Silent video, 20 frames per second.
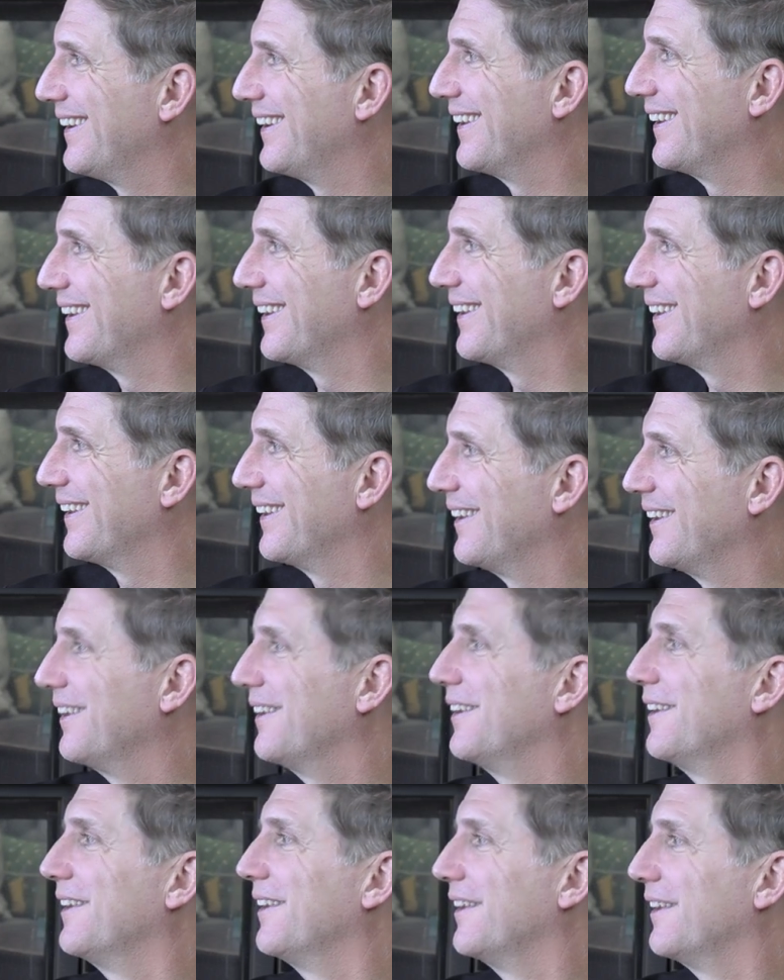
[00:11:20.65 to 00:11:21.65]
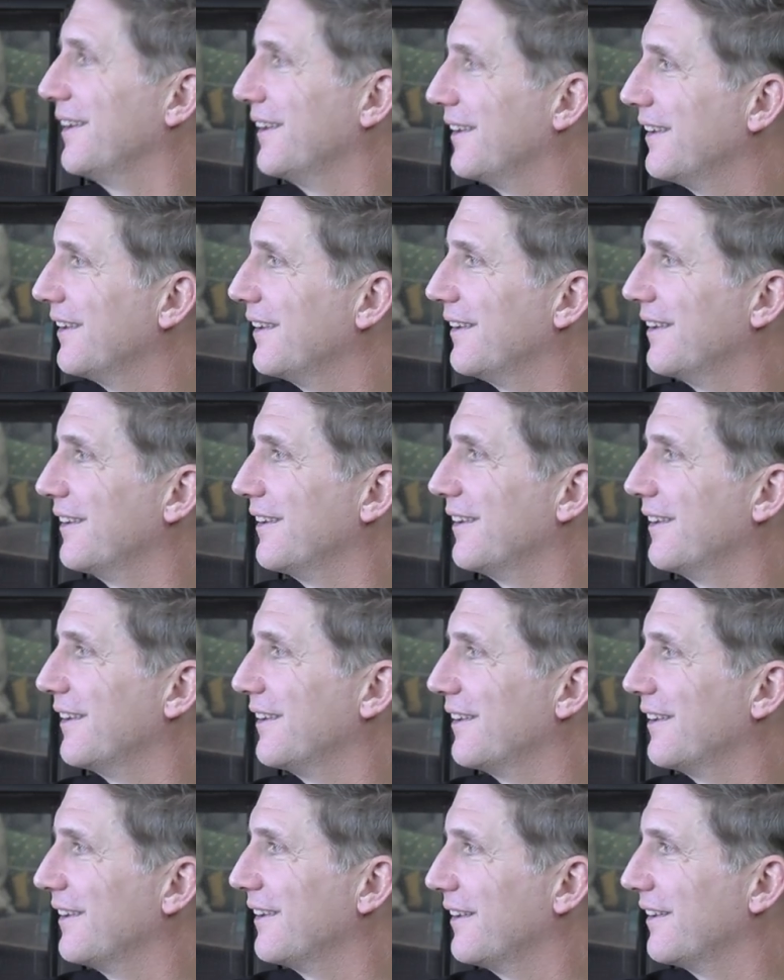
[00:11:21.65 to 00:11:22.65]

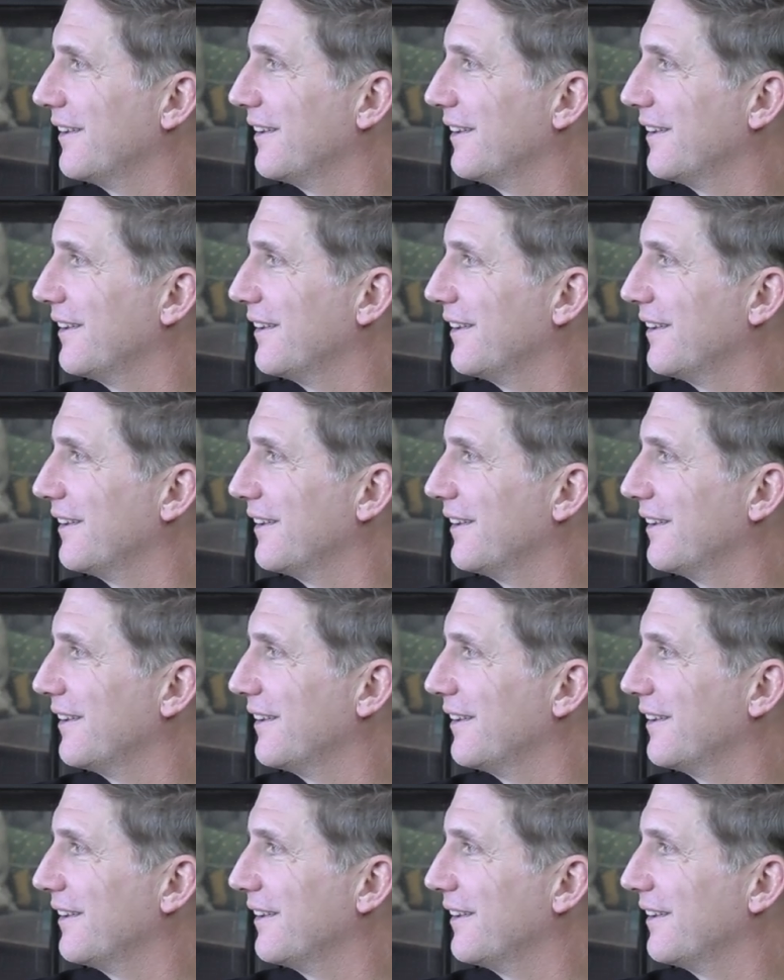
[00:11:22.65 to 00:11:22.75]
The person shown says nothing.